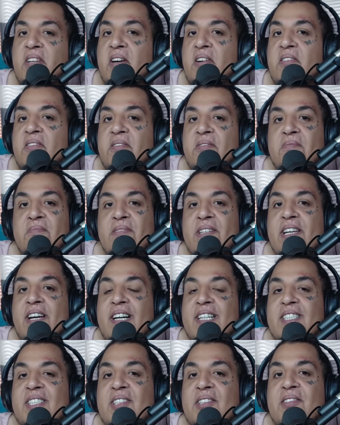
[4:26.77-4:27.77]
No?
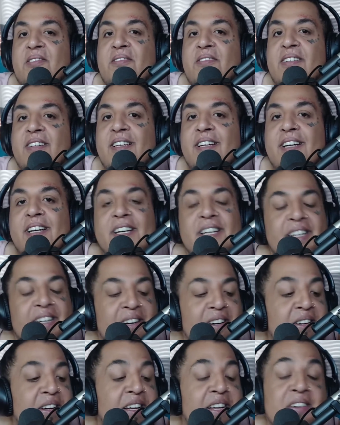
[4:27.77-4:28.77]
Minato? You
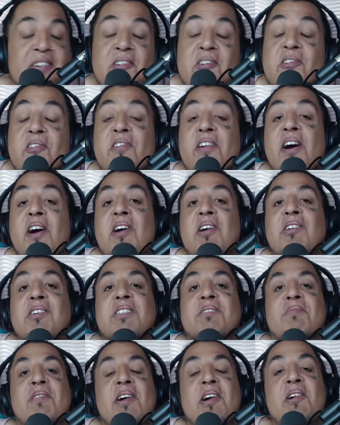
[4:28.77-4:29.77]
know, who
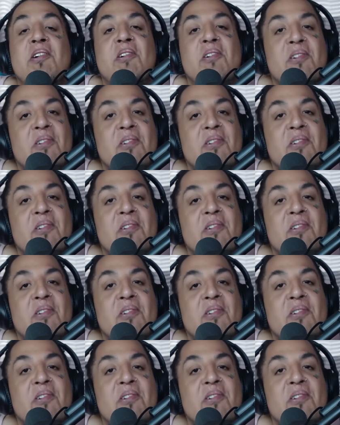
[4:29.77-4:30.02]
knows, bro?